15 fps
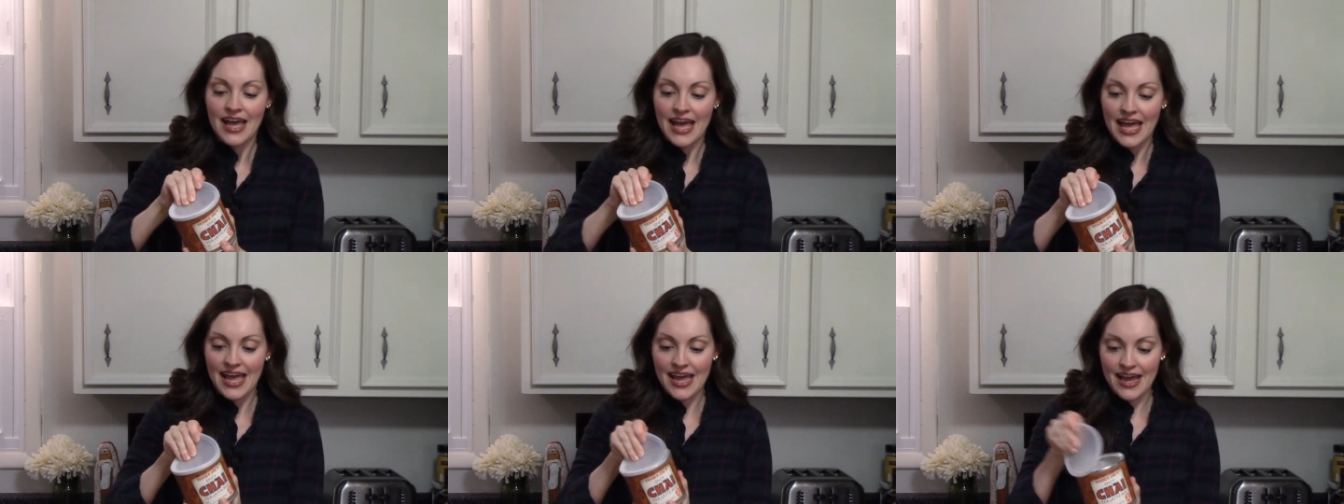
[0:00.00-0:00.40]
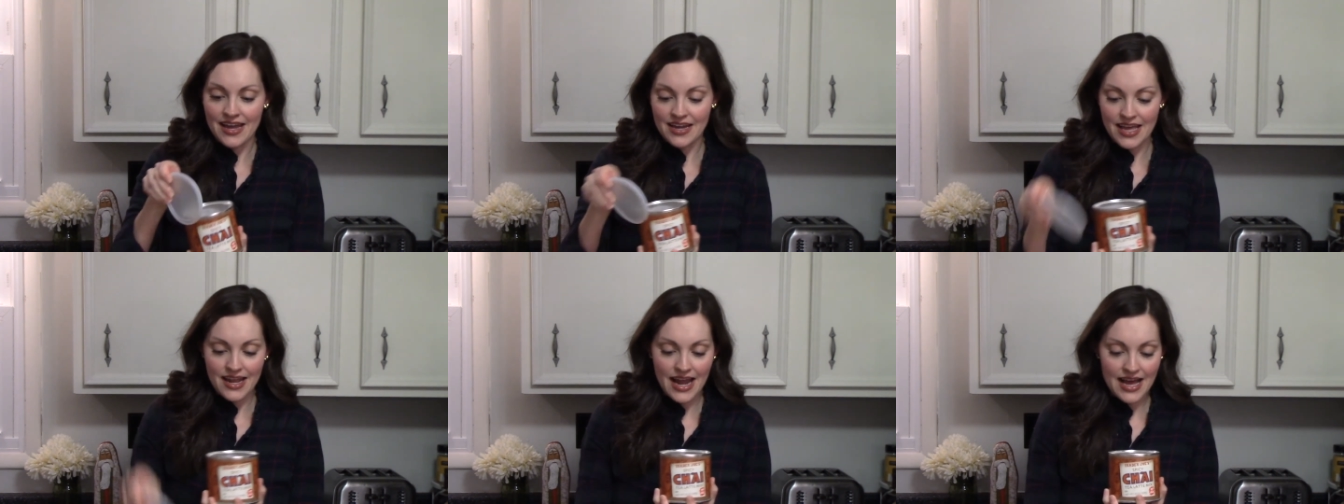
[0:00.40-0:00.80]

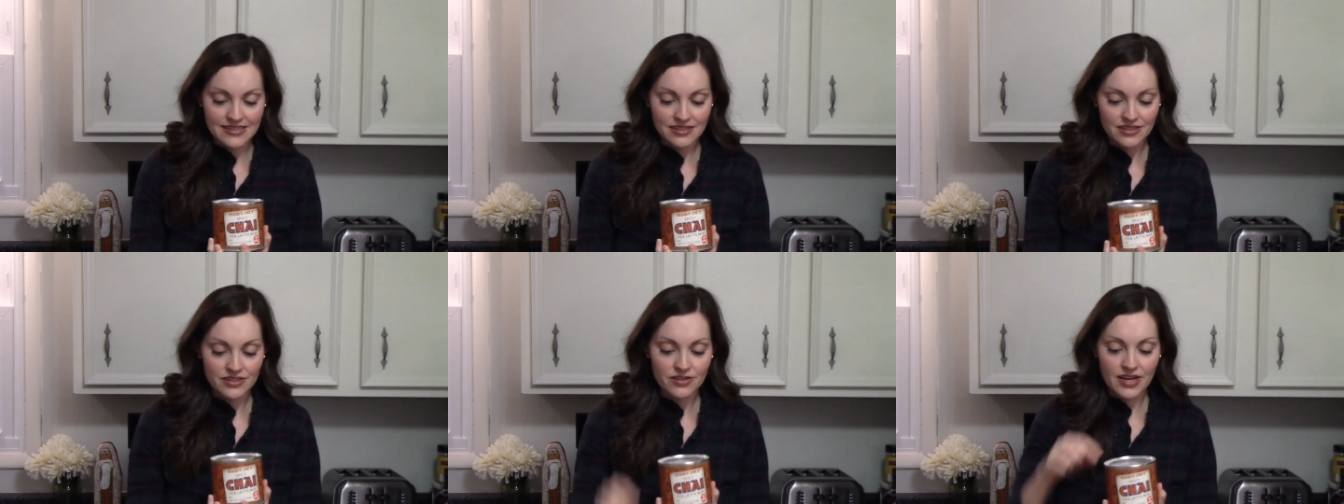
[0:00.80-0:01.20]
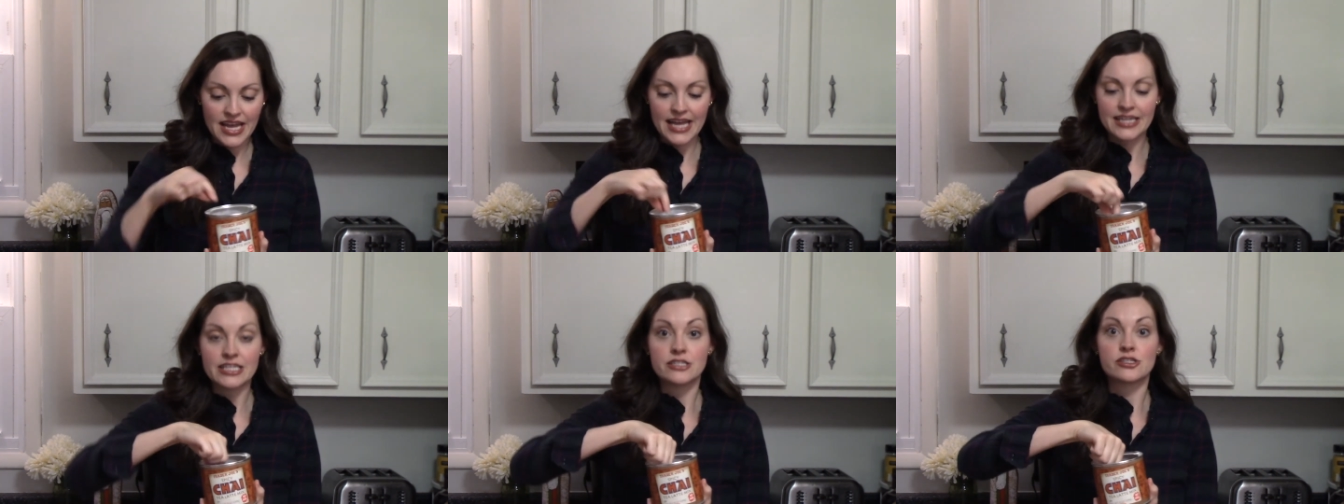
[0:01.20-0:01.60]
and it has a little
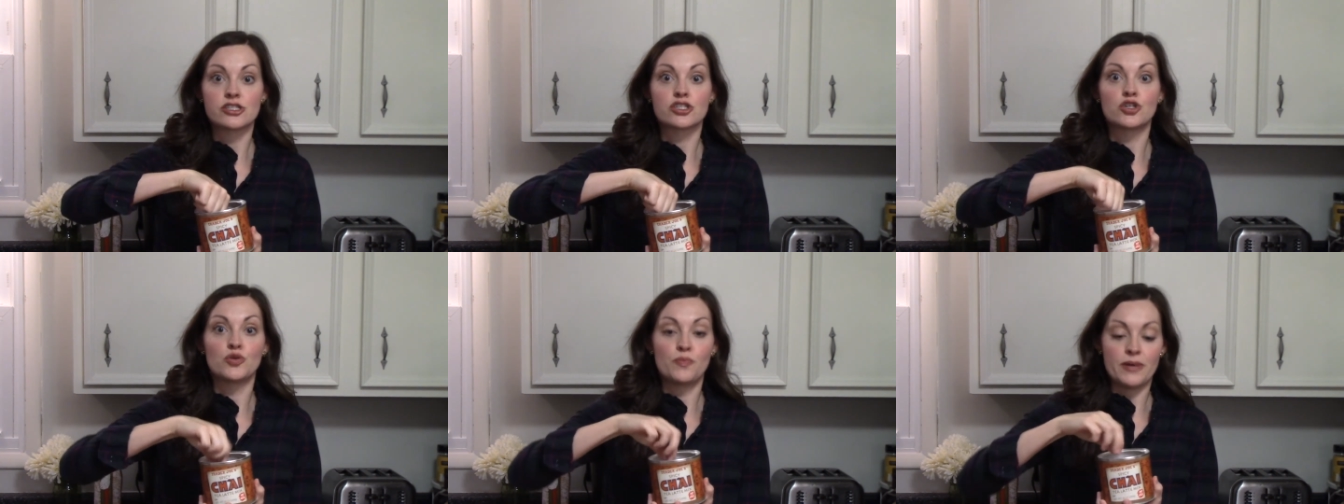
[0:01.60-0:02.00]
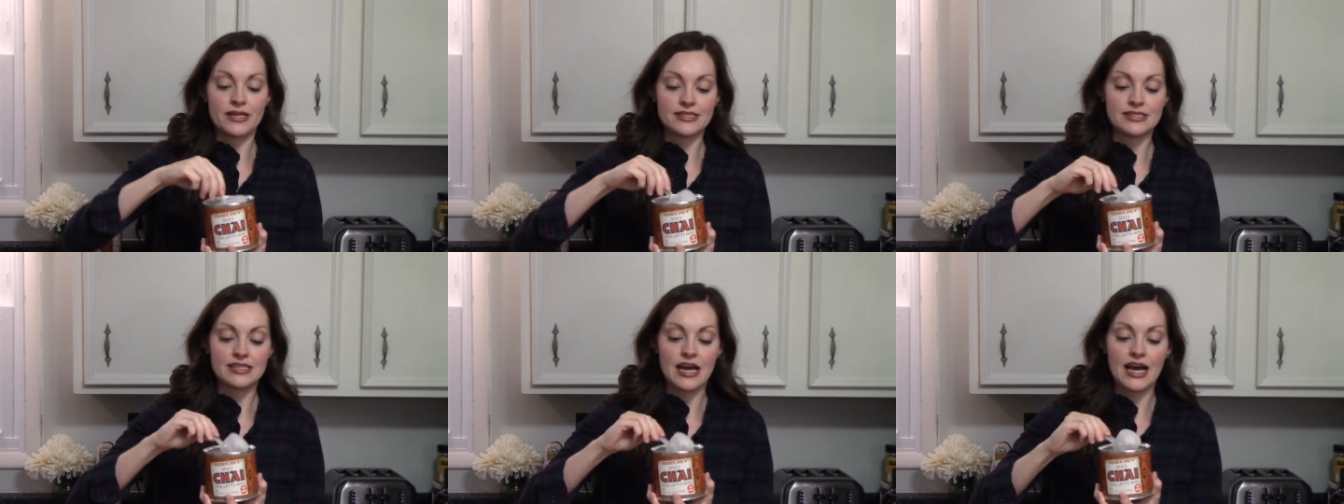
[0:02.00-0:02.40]
handy scoop
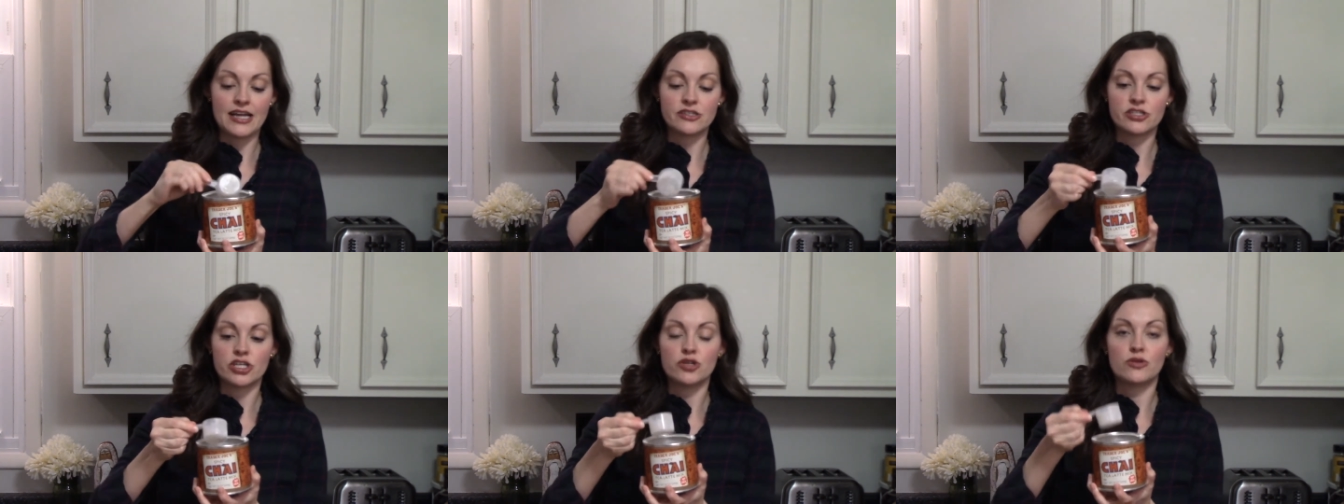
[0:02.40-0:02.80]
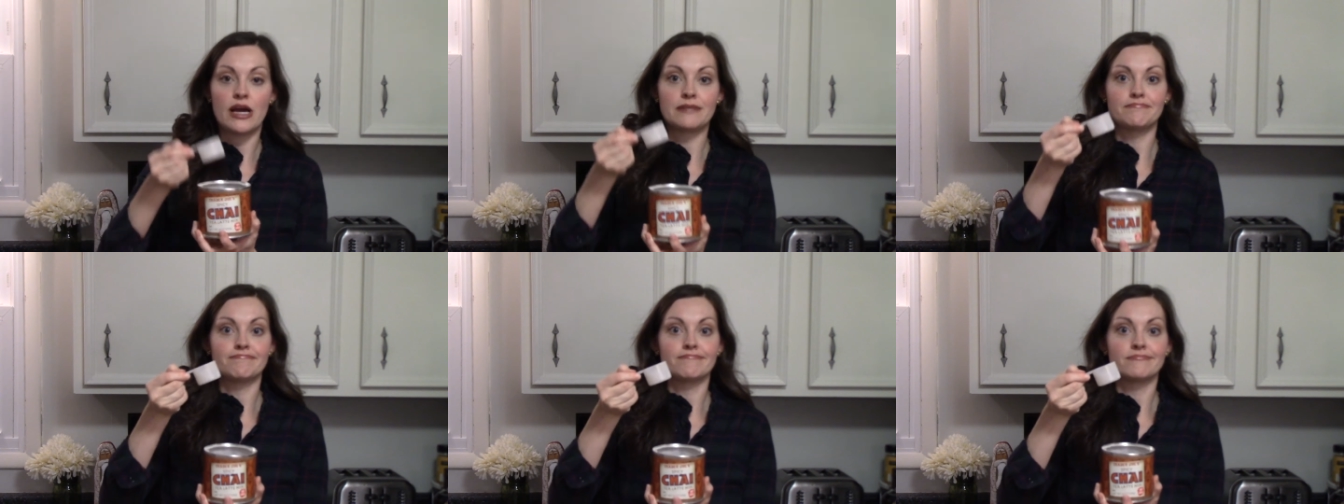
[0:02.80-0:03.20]
inside so you
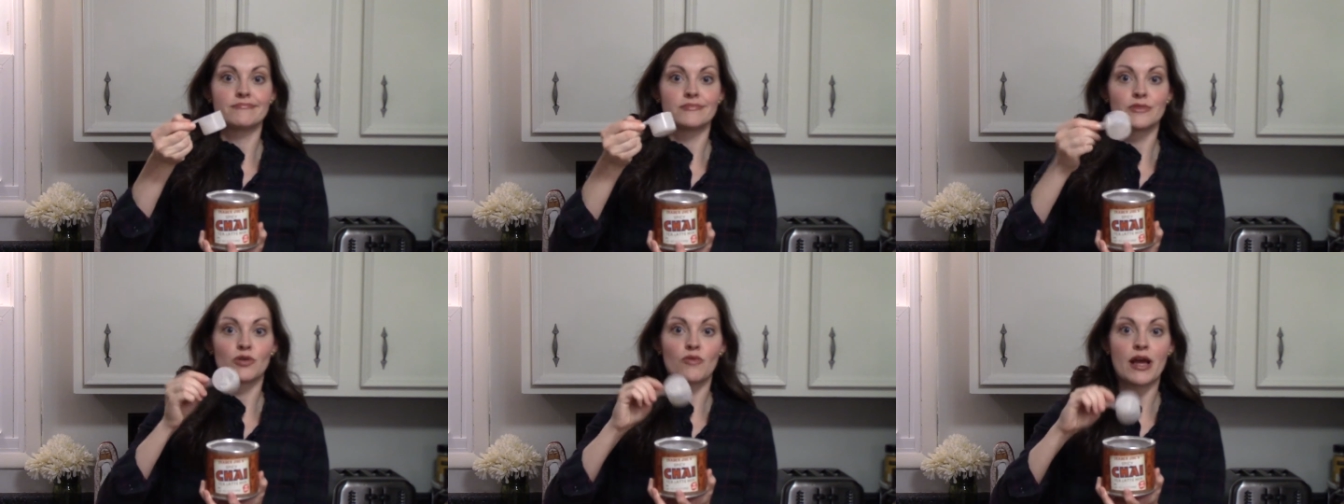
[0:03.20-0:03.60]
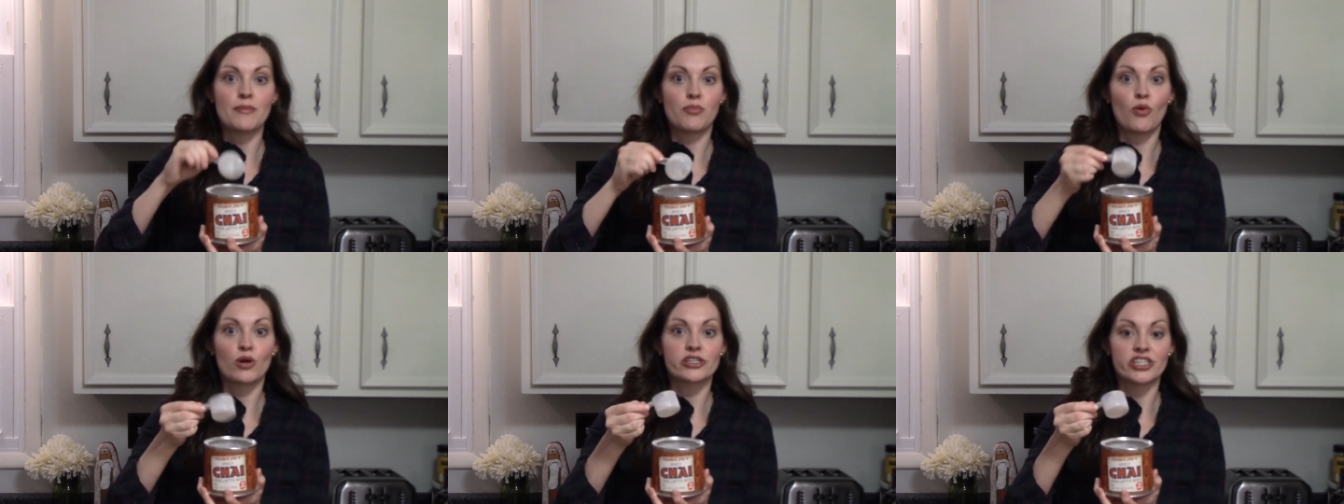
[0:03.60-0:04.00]
get the right
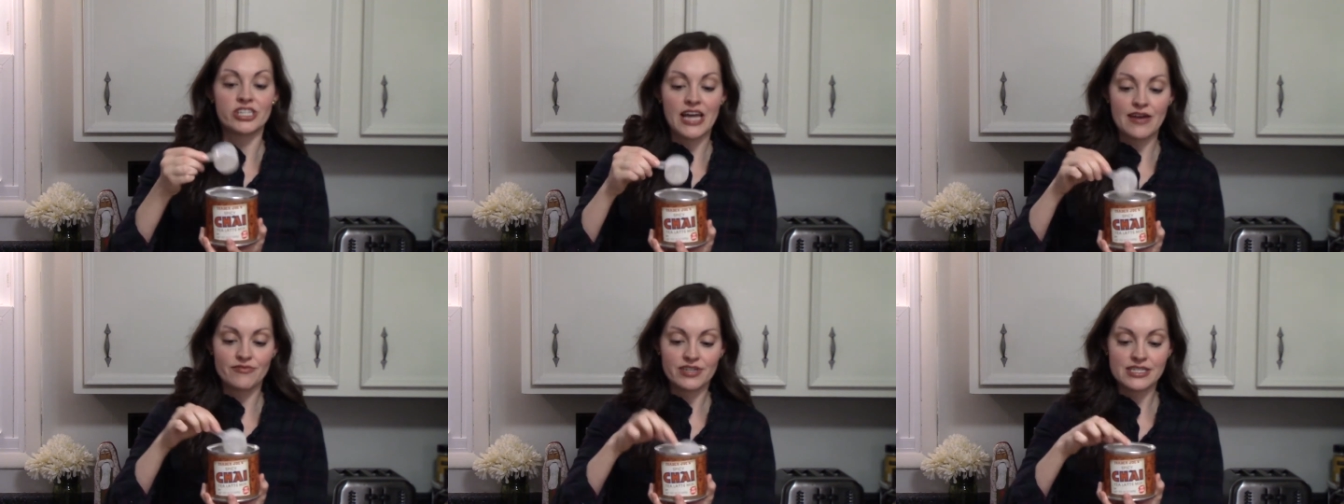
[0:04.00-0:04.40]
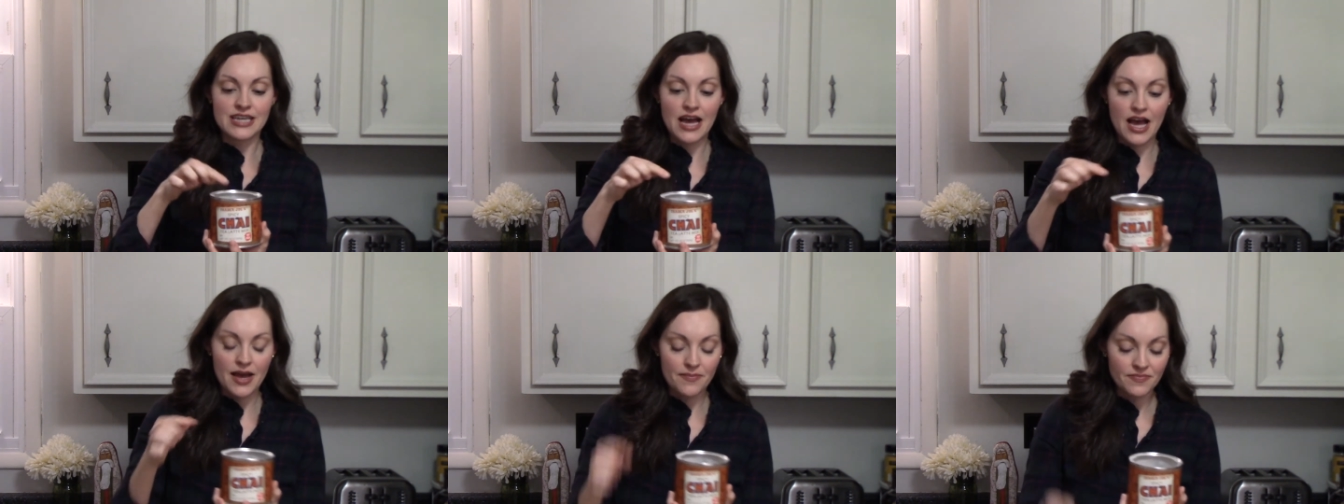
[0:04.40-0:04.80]
portion every
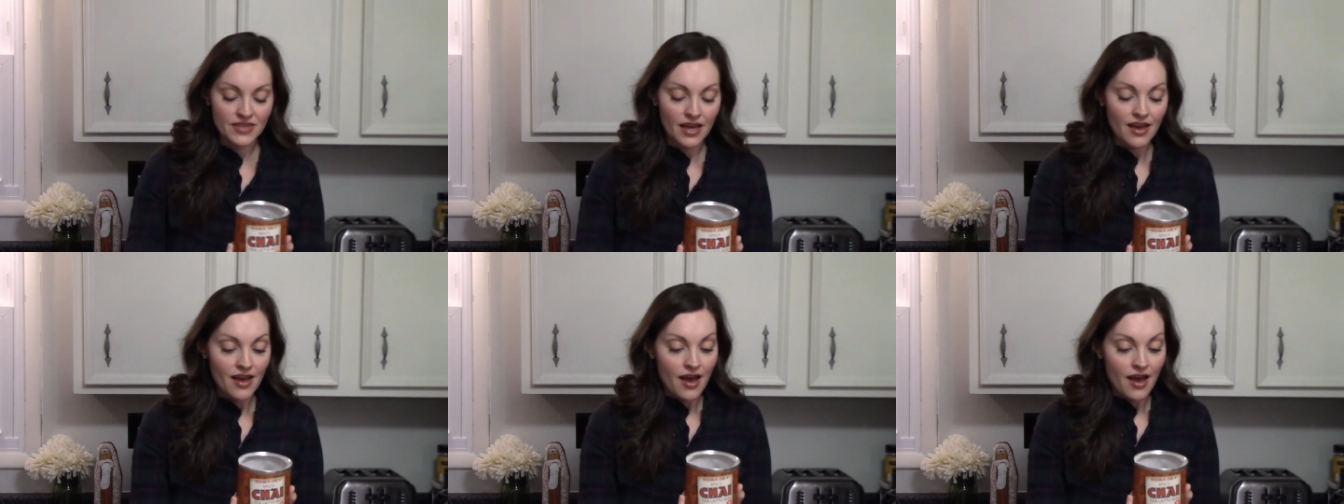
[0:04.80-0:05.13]
time.